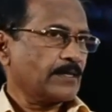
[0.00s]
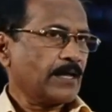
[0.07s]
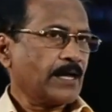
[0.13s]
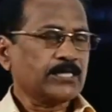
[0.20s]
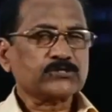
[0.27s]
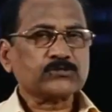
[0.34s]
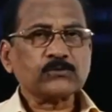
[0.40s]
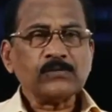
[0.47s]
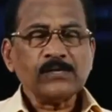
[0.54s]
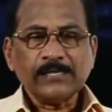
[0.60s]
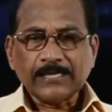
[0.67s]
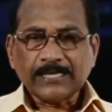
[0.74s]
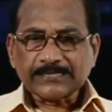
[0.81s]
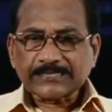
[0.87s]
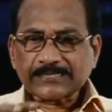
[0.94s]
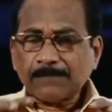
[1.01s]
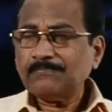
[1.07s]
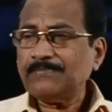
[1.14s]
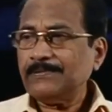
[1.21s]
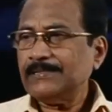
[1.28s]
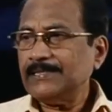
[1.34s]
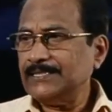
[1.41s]
And so, some
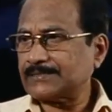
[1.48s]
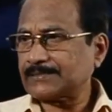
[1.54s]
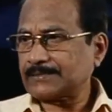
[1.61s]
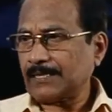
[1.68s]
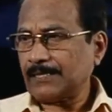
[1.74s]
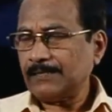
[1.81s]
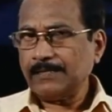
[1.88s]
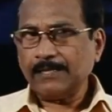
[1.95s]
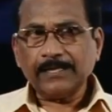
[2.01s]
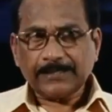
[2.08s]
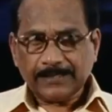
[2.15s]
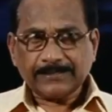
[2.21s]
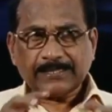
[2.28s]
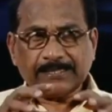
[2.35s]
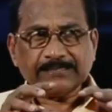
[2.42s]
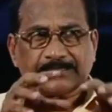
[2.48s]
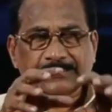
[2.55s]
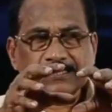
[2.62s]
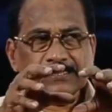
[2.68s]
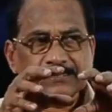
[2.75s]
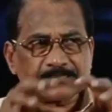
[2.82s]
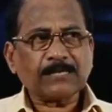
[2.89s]
list, in the list
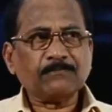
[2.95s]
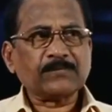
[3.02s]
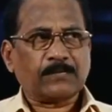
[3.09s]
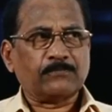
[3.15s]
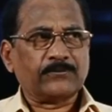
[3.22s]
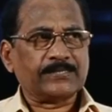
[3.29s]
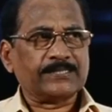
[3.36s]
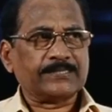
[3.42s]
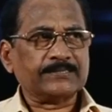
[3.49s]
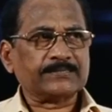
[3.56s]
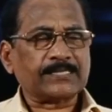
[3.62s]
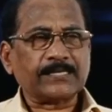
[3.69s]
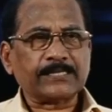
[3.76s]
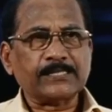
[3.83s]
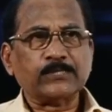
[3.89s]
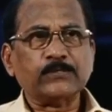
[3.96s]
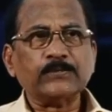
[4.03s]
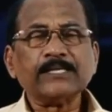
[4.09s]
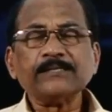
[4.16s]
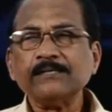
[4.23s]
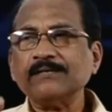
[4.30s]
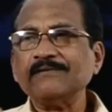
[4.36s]
some commodities are
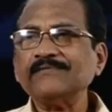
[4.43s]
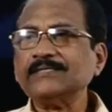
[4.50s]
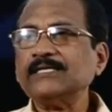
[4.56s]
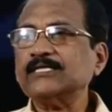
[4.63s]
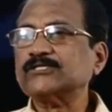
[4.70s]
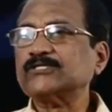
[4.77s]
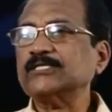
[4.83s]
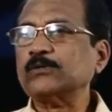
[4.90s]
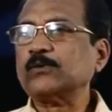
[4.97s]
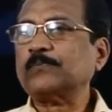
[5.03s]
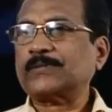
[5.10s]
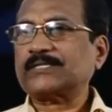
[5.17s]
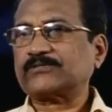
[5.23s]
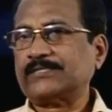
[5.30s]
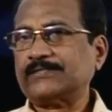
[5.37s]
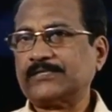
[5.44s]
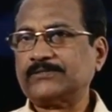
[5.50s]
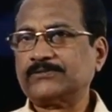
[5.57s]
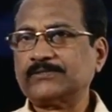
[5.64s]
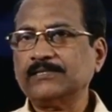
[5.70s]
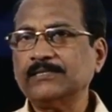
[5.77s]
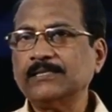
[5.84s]
included with 0%.